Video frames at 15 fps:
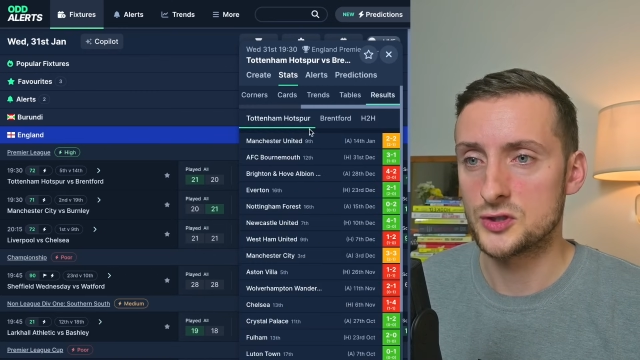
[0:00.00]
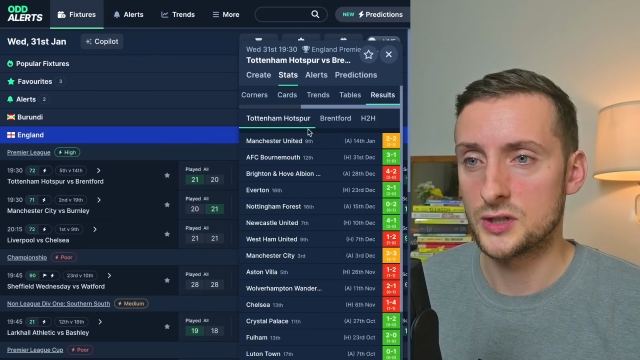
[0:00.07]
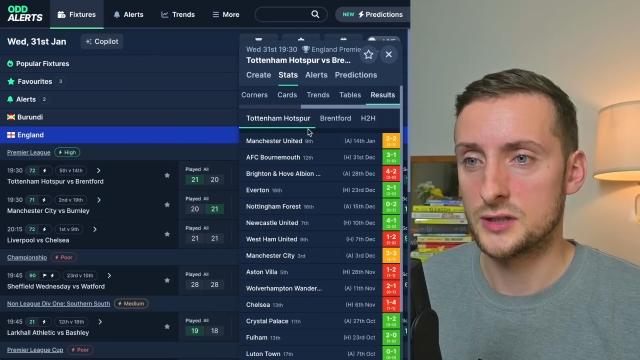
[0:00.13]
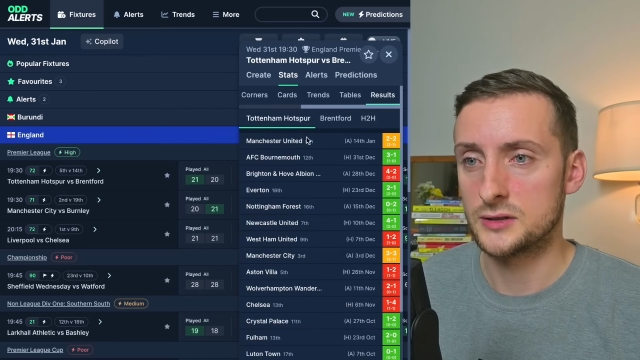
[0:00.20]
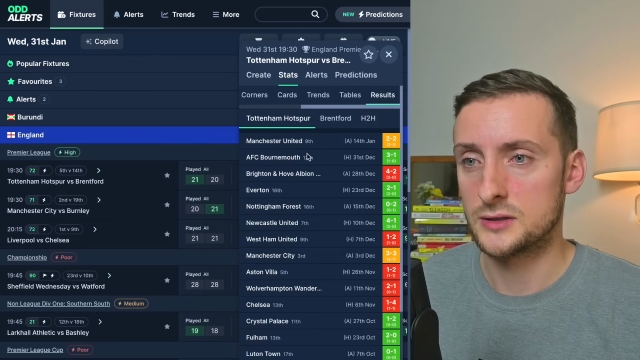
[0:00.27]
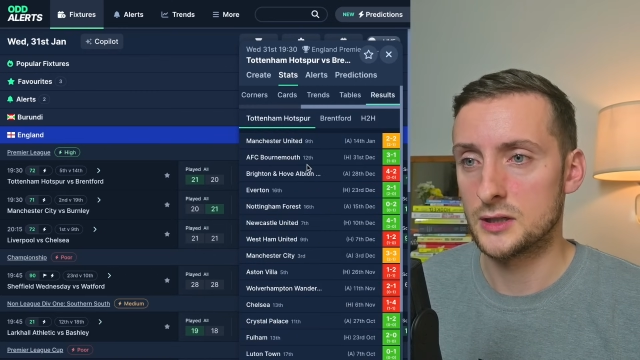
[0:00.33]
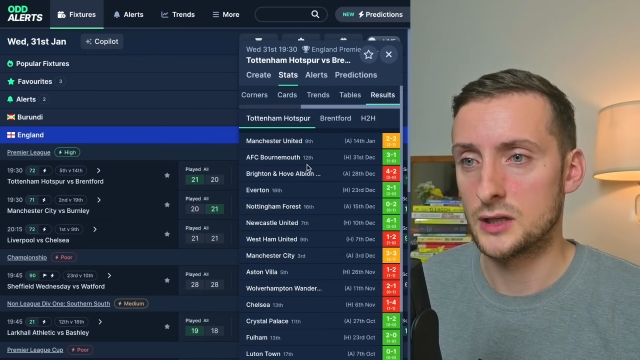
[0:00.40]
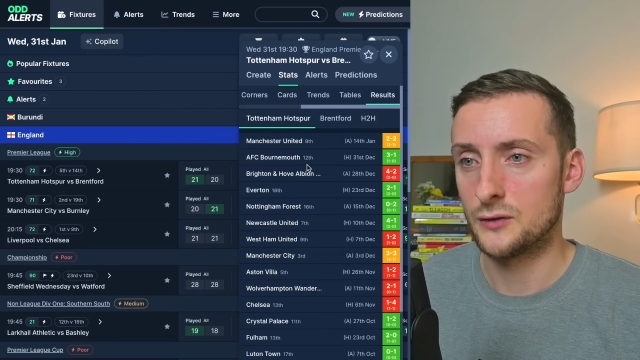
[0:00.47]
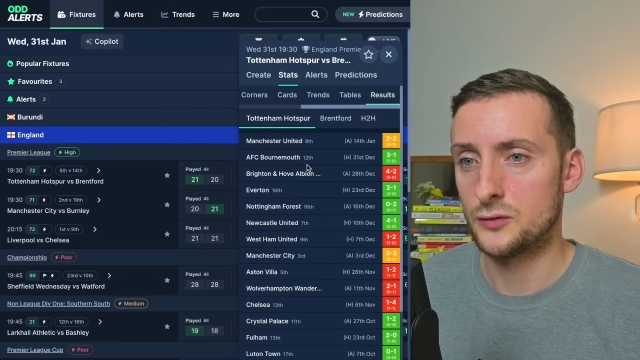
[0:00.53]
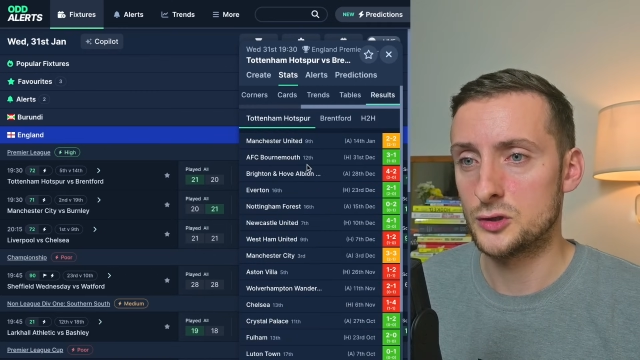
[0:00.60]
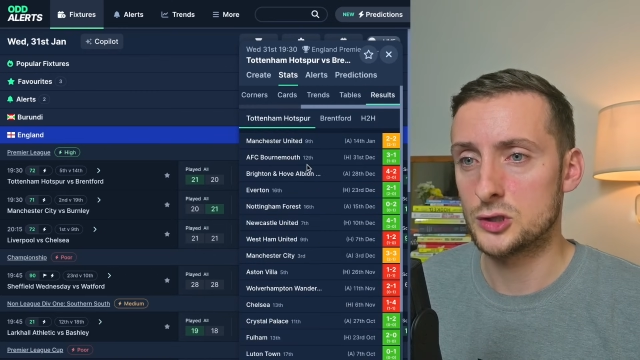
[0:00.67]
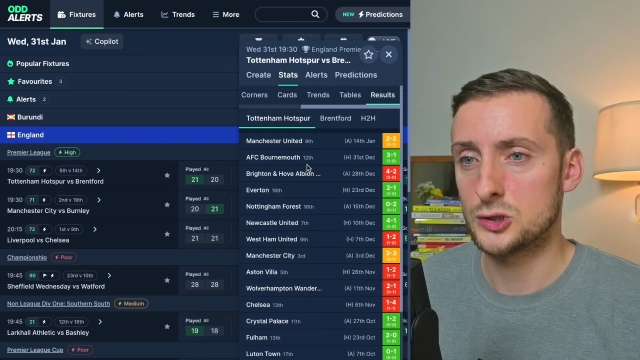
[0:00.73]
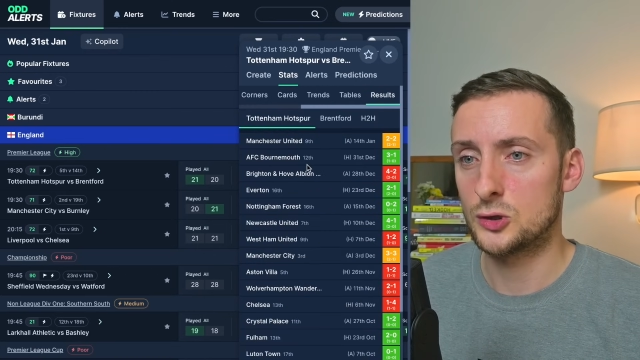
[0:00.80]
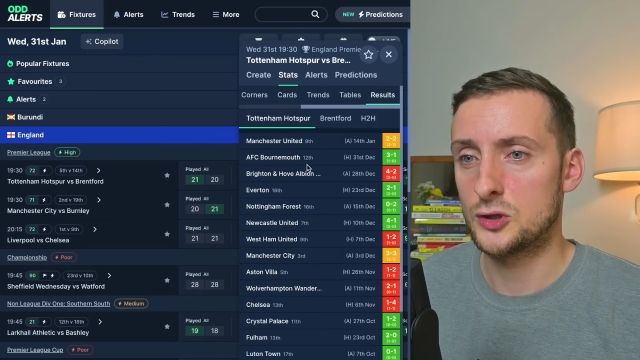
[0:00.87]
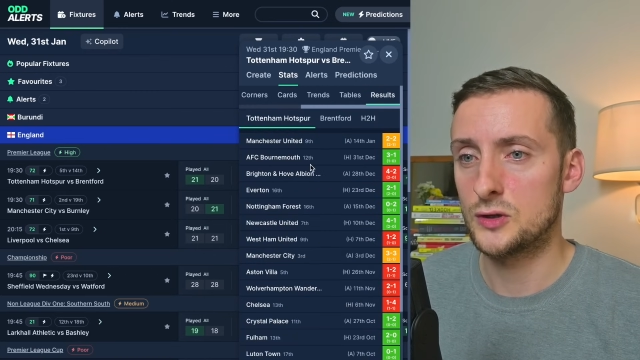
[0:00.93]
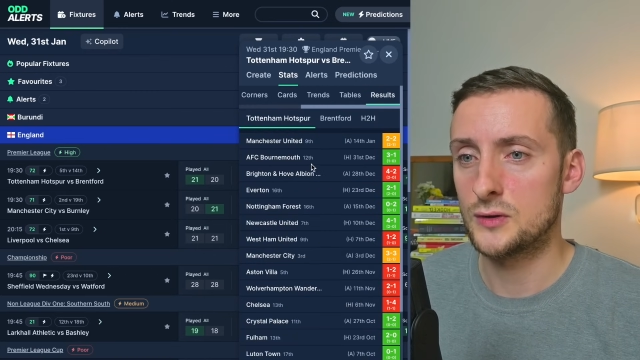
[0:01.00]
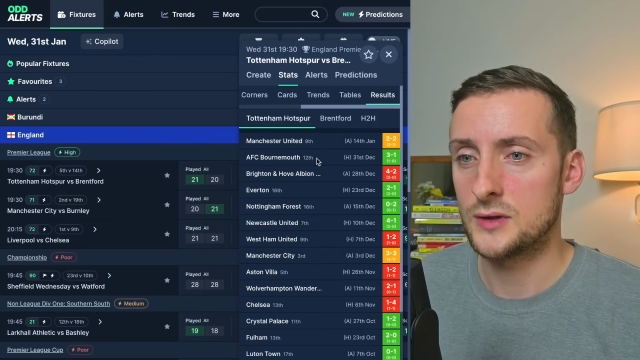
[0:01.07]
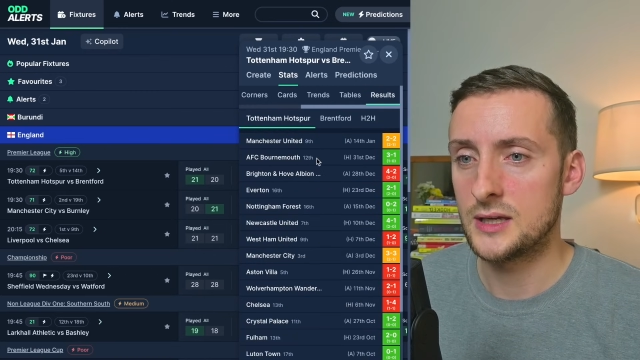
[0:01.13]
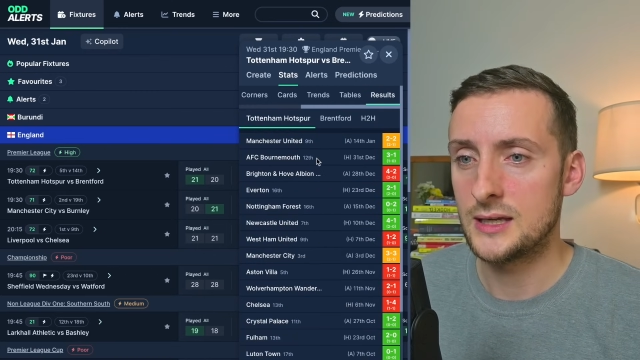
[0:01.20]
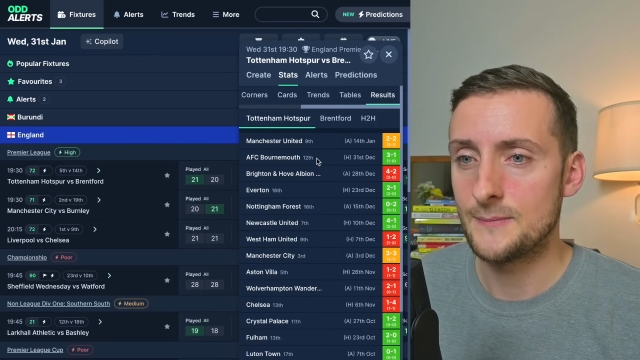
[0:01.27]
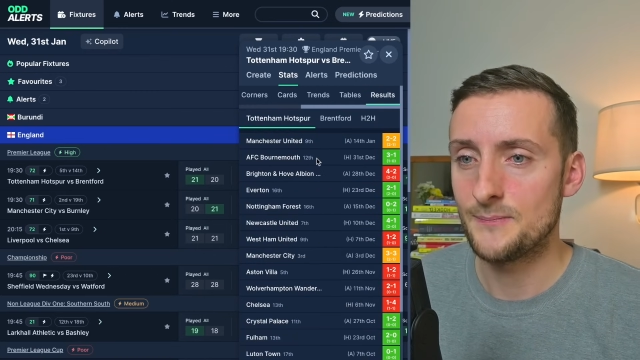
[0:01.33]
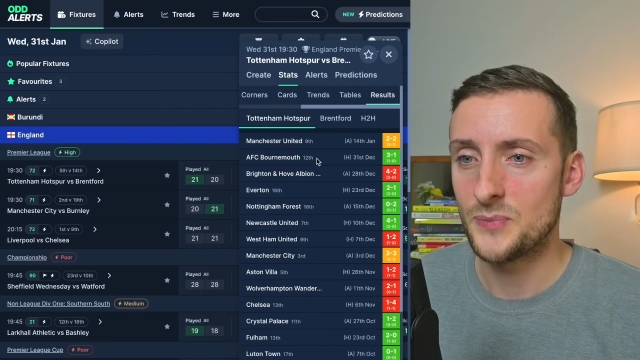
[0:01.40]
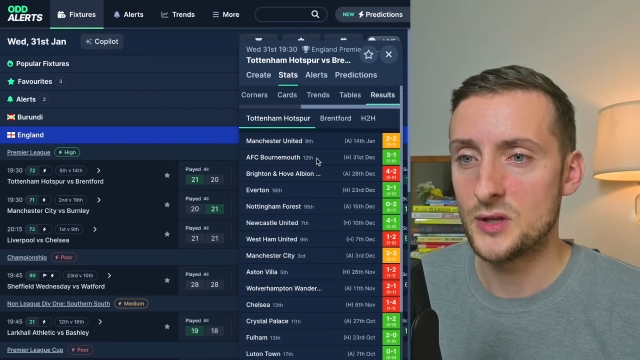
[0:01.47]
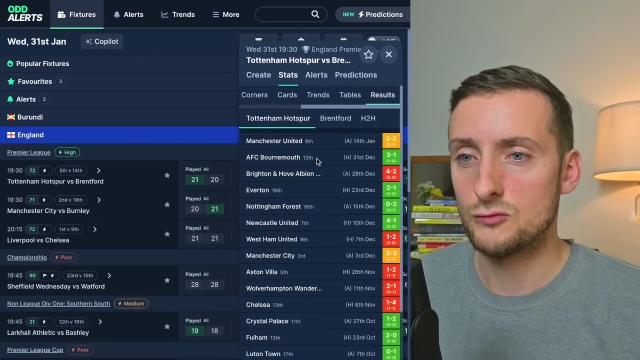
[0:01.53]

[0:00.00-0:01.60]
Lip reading: And if we just look at the